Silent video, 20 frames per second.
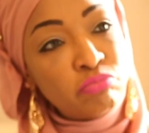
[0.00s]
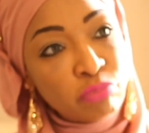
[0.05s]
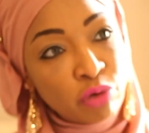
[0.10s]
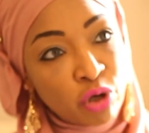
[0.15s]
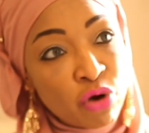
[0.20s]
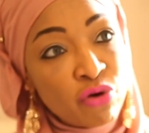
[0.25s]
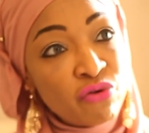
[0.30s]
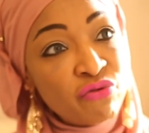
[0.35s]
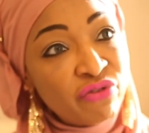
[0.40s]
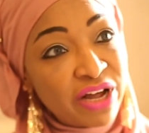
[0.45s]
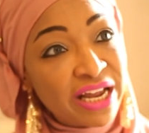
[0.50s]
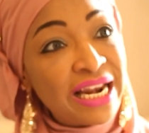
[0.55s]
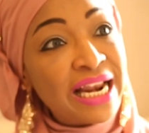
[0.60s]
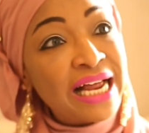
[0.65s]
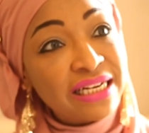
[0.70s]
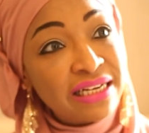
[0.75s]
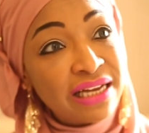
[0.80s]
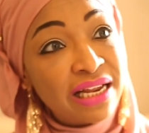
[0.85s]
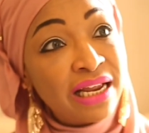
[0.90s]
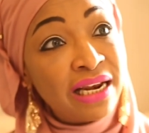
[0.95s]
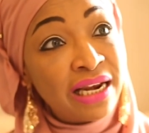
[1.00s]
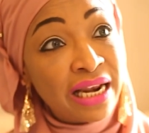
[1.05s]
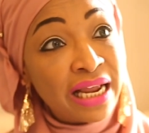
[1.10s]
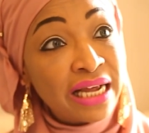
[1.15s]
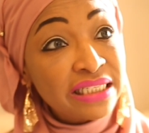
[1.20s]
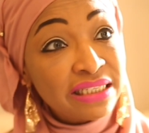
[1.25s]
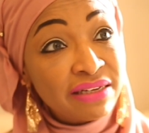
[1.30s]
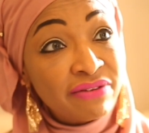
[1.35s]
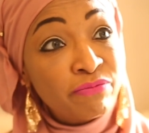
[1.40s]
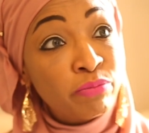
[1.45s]
go for
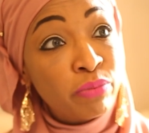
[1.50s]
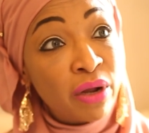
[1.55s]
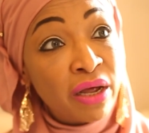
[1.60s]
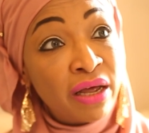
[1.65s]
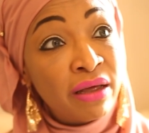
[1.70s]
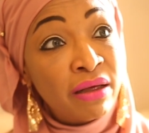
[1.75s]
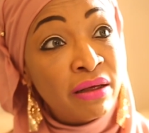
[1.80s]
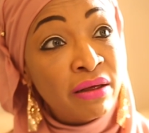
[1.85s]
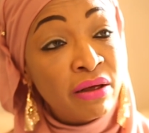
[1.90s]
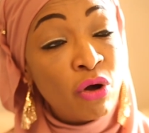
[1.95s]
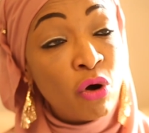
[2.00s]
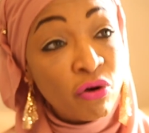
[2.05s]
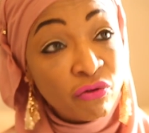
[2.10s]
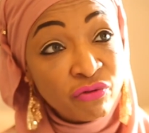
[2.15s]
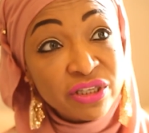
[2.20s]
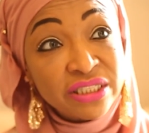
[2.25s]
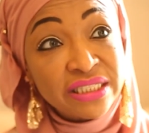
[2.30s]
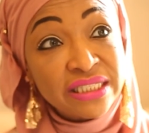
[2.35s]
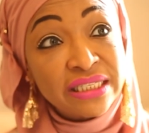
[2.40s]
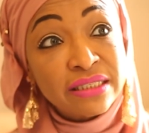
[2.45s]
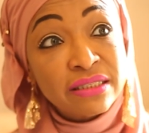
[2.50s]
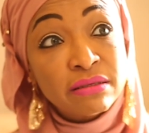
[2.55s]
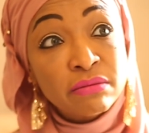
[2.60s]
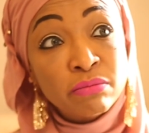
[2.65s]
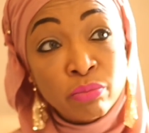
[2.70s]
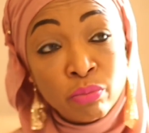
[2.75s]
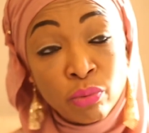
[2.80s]
elective office